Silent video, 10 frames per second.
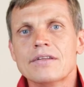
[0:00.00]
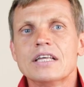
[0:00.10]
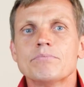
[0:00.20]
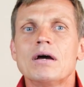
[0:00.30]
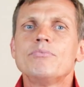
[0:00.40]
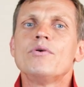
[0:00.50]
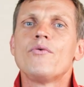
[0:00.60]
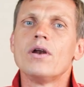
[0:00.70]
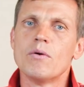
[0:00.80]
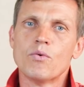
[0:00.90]
That made me
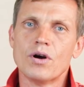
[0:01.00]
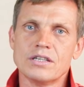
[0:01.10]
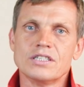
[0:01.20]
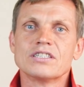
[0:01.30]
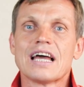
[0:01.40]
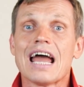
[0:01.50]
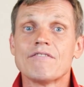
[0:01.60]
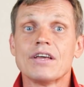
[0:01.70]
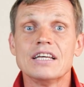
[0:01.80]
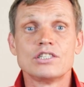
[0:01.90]
really worried since I have
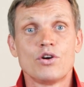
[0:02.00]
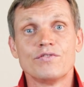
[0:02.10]
a history of